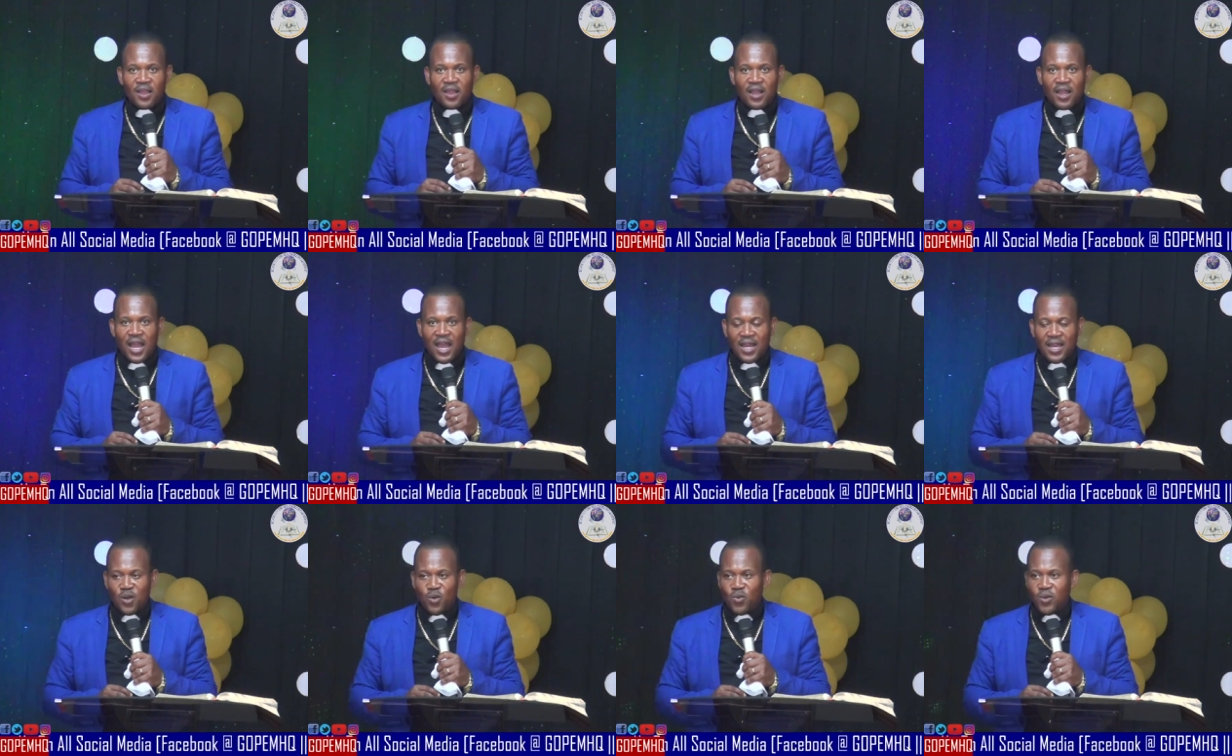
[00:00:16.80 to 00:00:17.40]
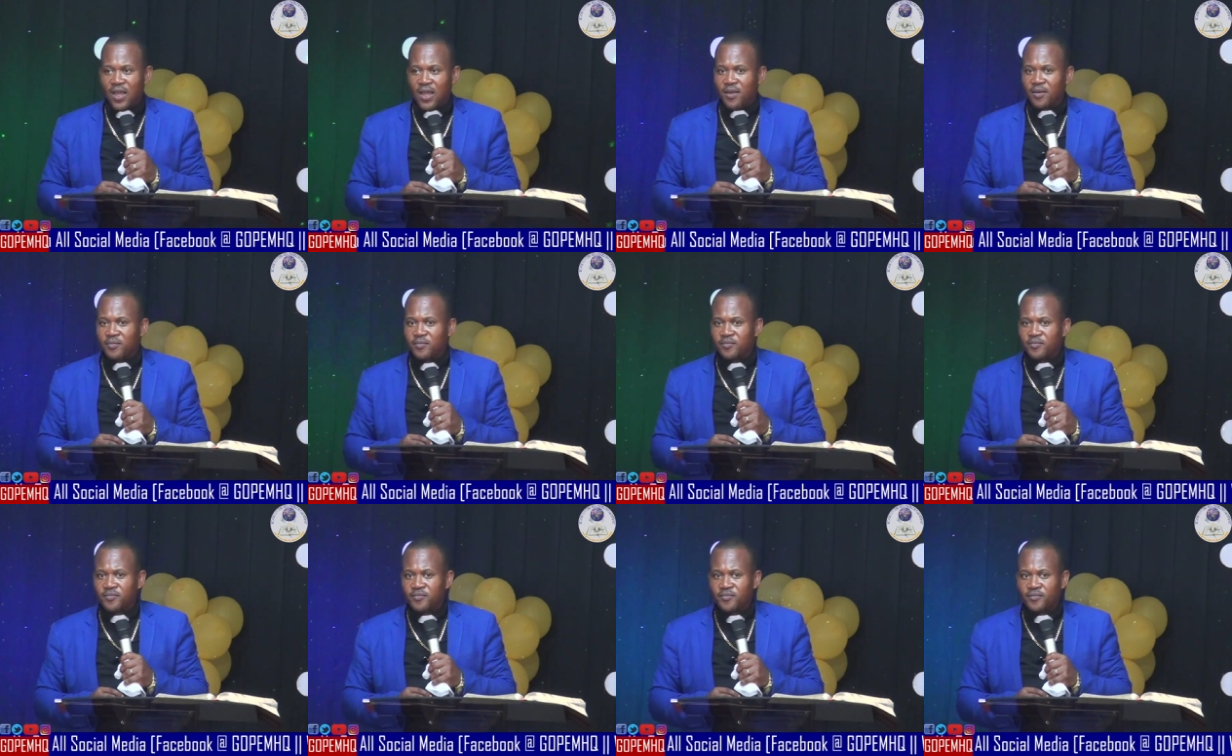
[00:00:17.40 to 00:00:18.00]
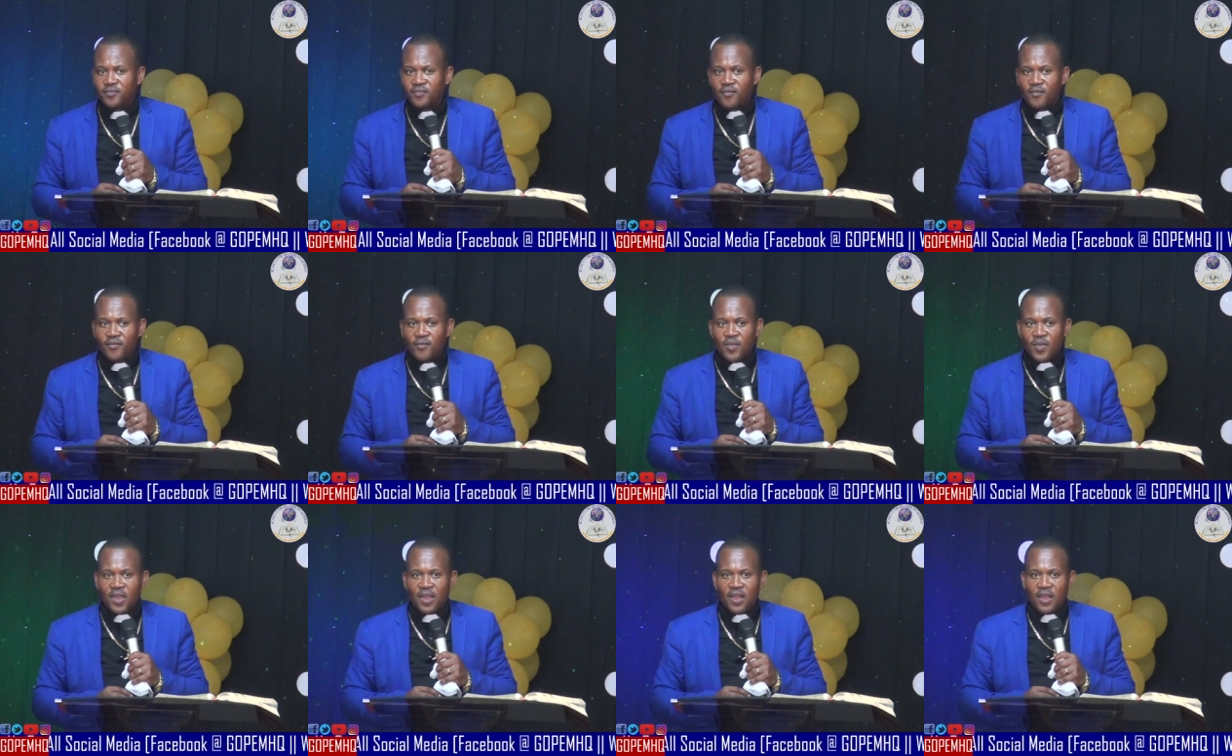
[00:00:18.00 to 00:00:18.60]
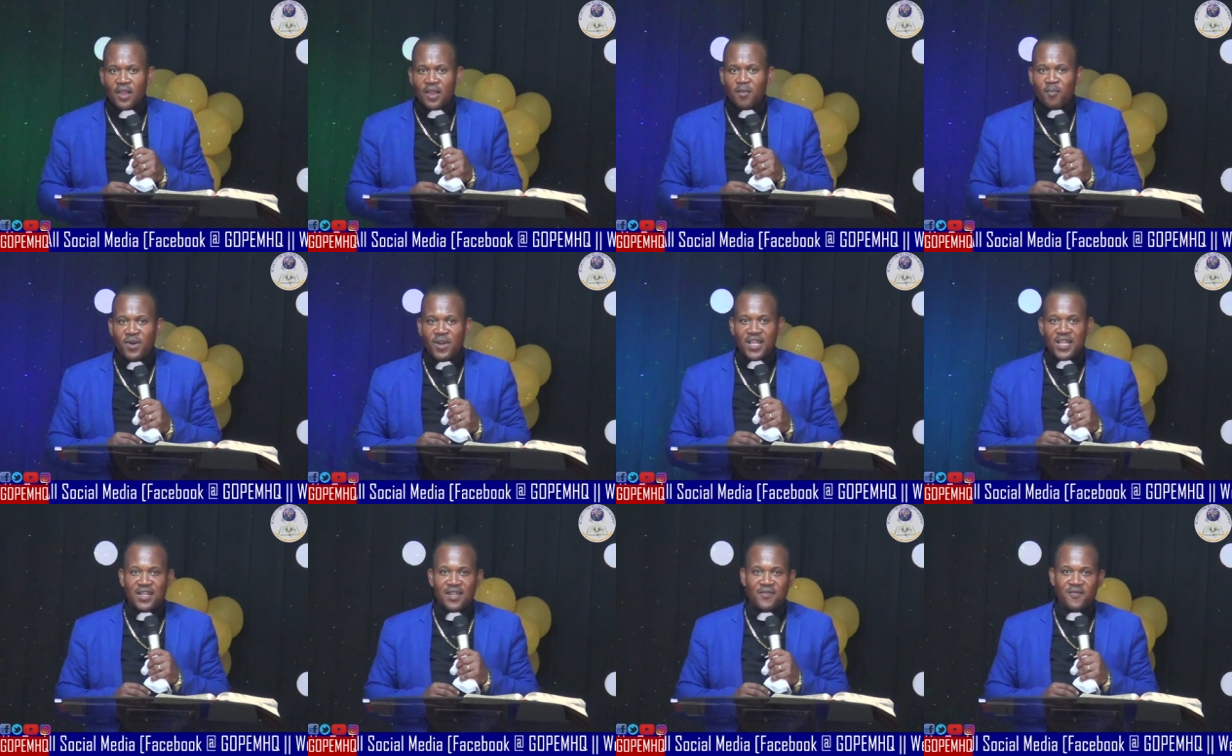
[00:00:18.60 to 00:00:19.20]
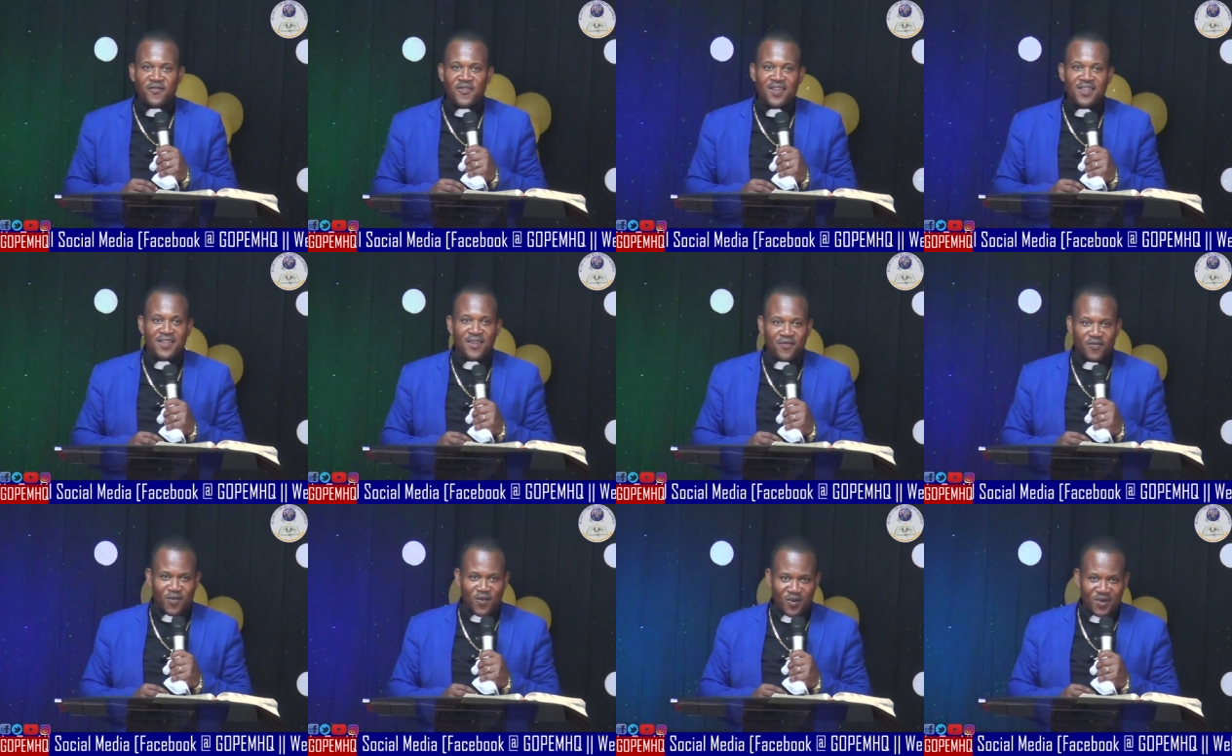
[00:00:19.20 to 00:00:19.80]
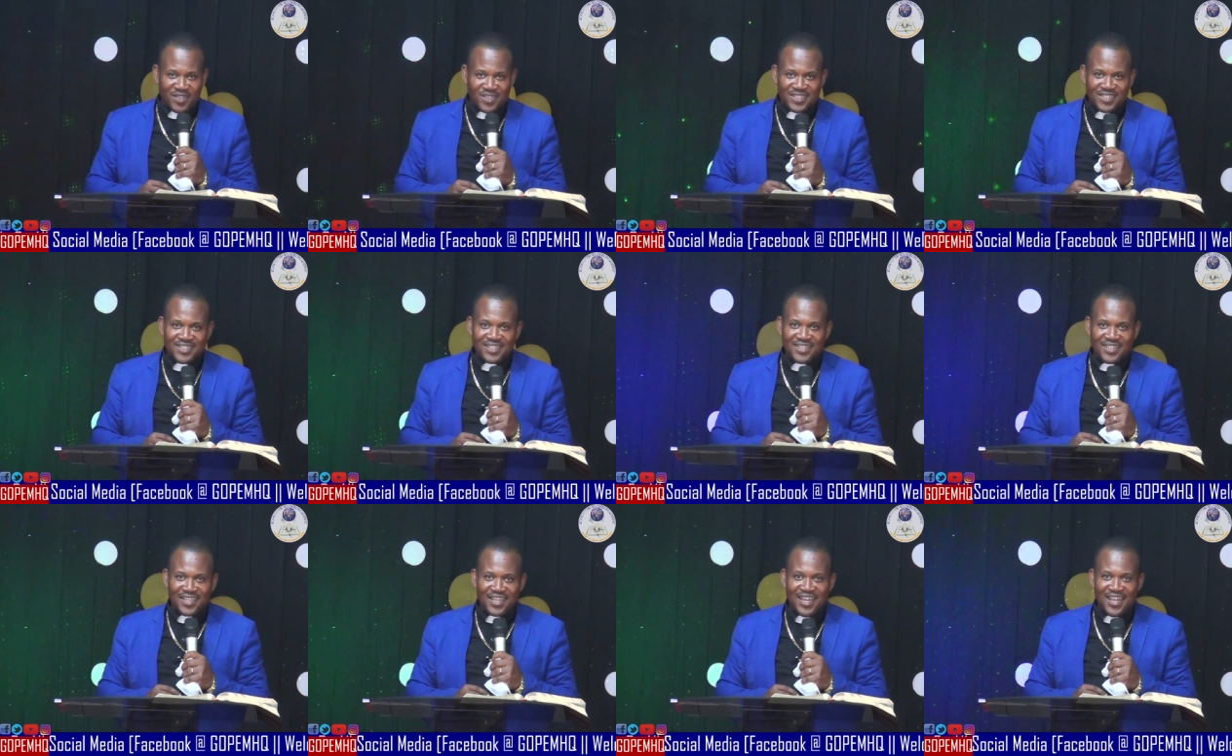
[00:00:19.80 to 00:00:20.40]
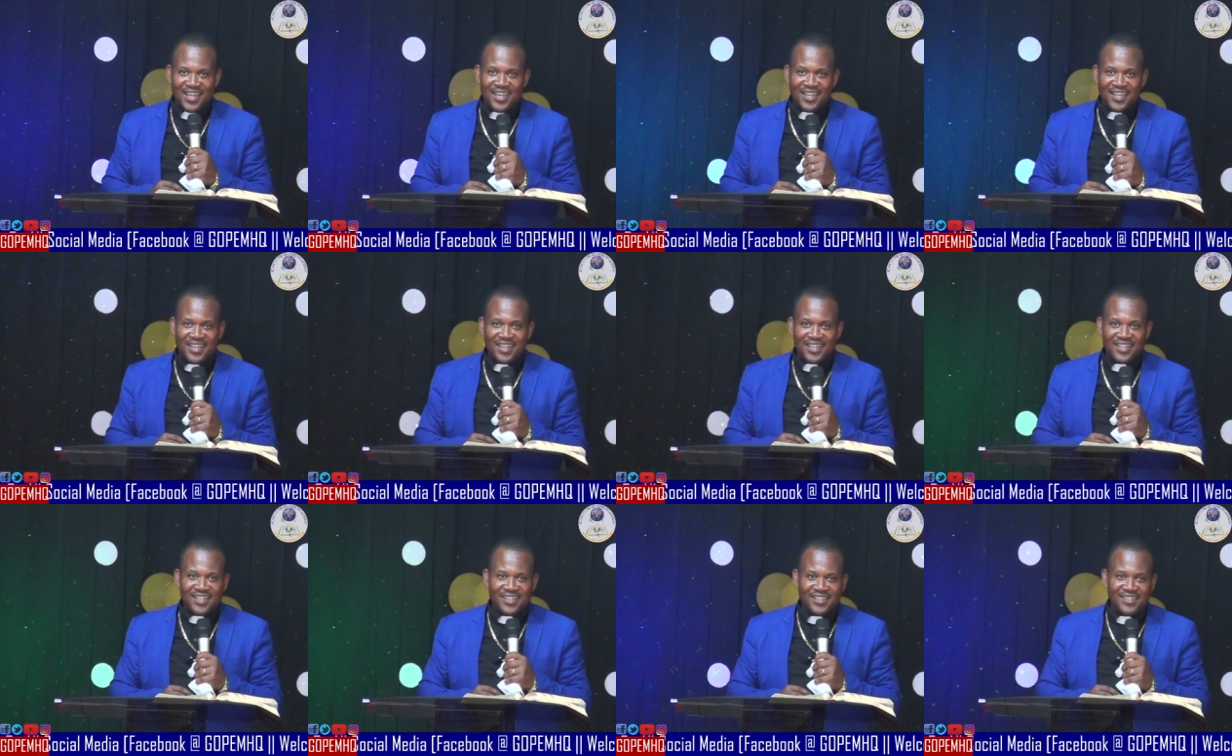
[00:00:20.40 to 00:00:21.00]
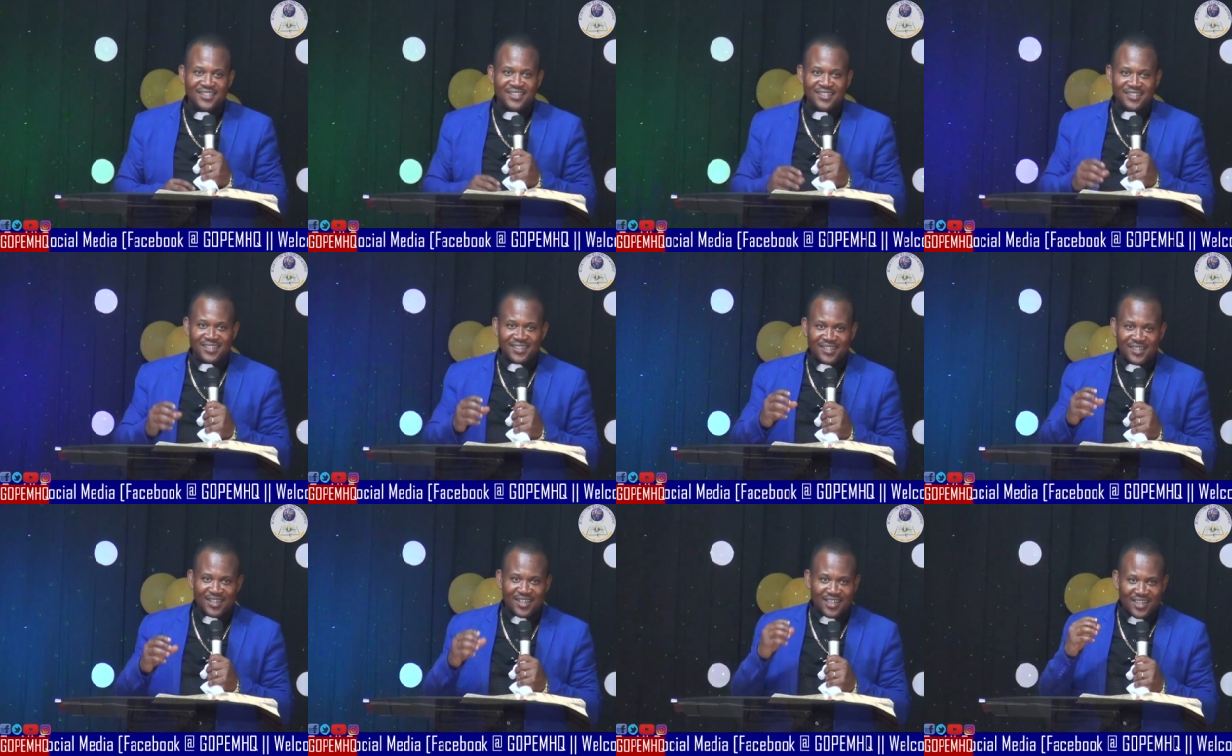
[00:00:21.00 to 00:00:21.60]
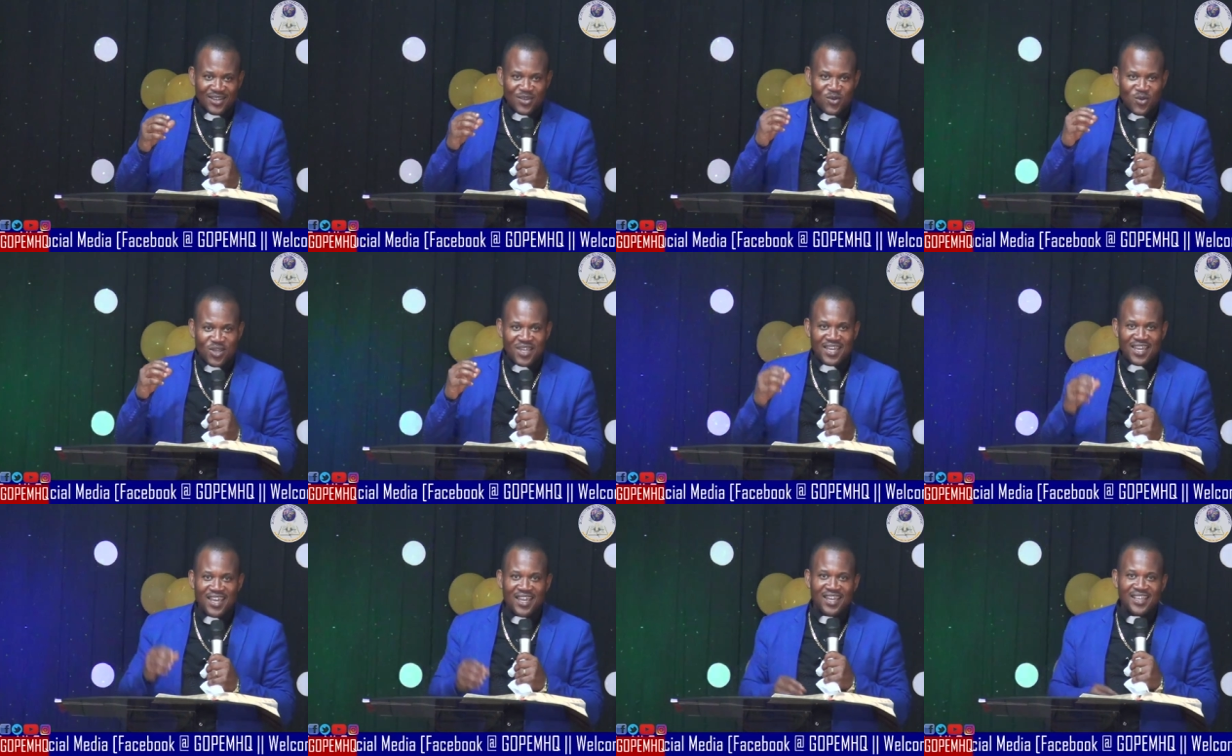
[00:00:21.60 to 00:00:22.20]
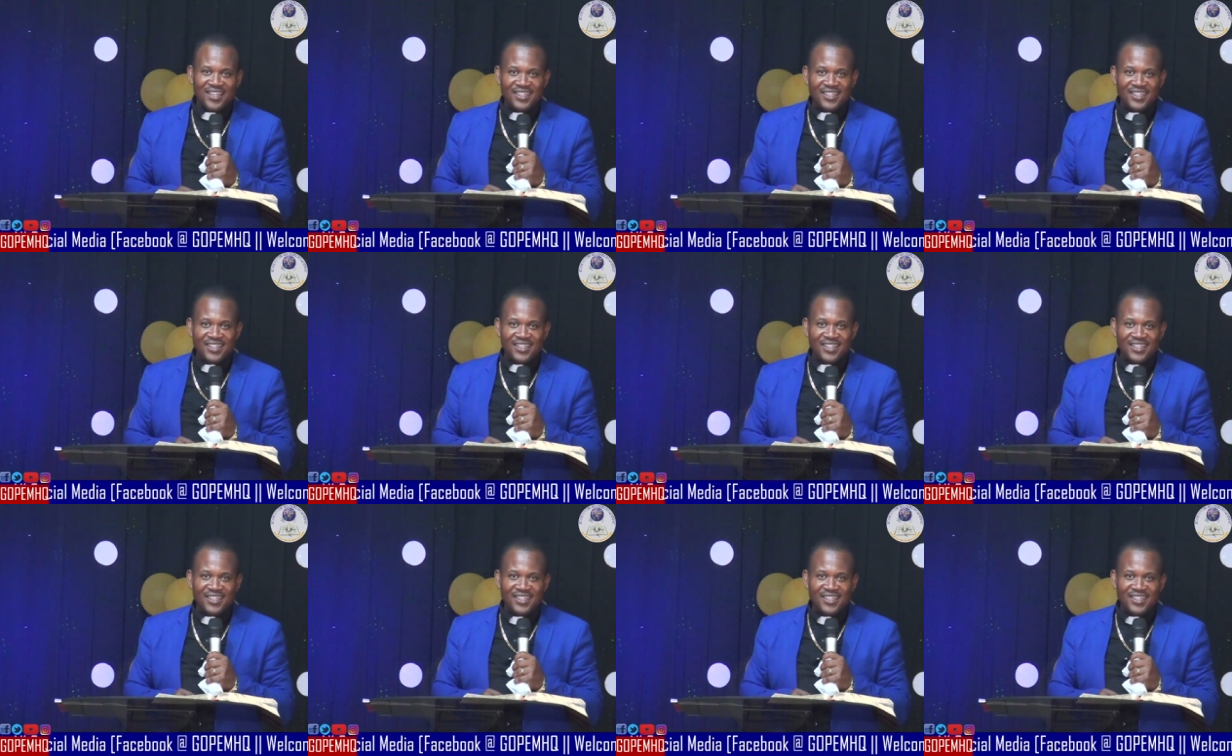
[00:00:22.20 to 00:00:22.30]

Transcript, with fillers: Hallelujah. Please, face the front. Eh? Look here.